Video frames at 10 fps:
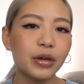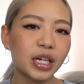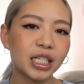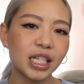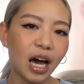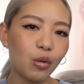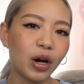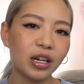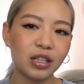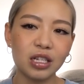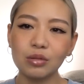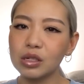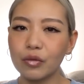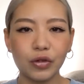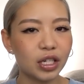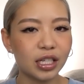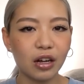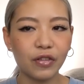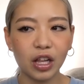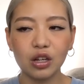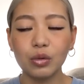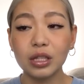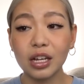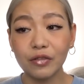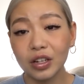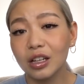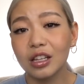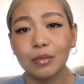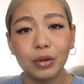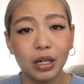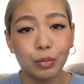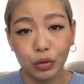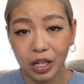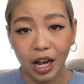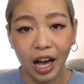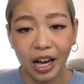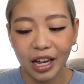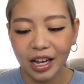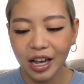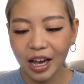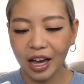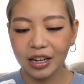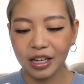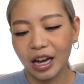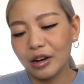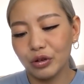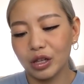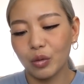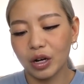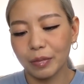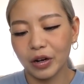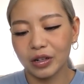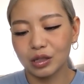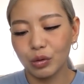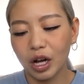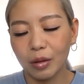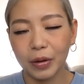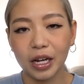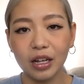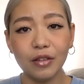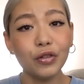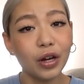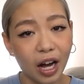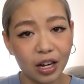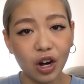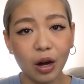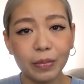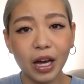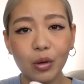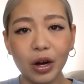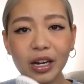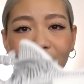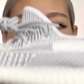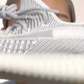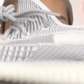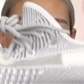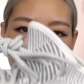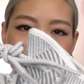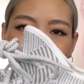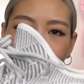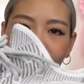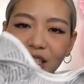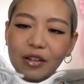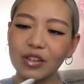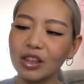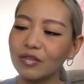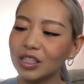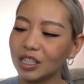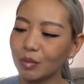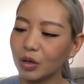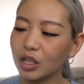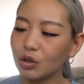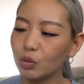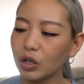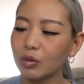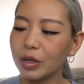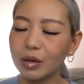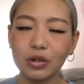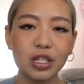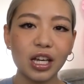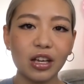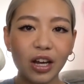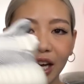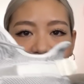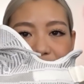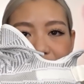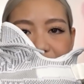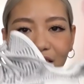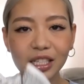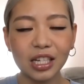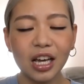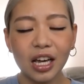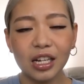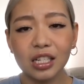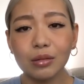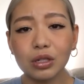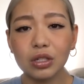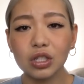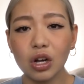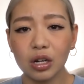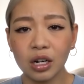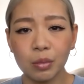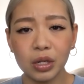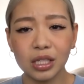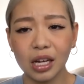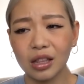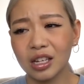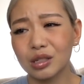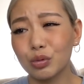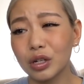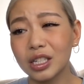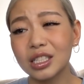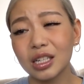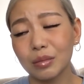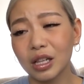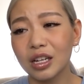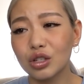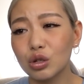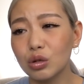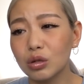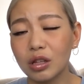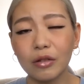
because that one, in terms of resale value, would definitely be pretty high. And yeah, I really want a pair as well. But if you can't cop that one, then on the 27th of December, you will be able to get your hands on these. In terms of stock numbers, I think it's pretty similar to